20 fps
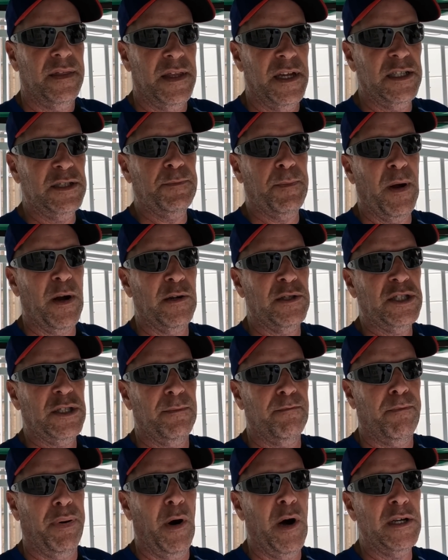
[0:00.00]
This person
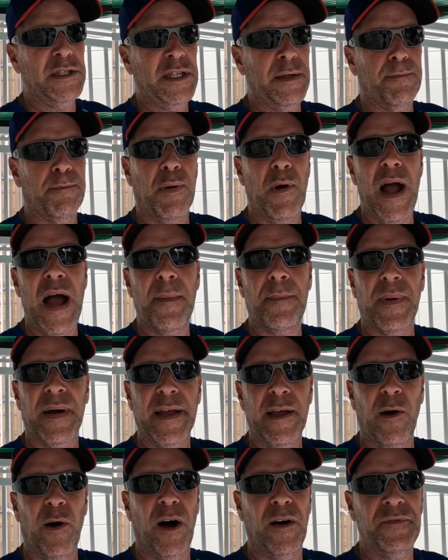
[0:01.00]
bought the
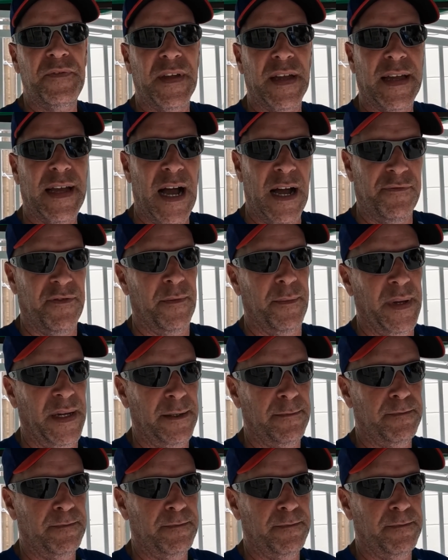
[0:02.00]
property off the government.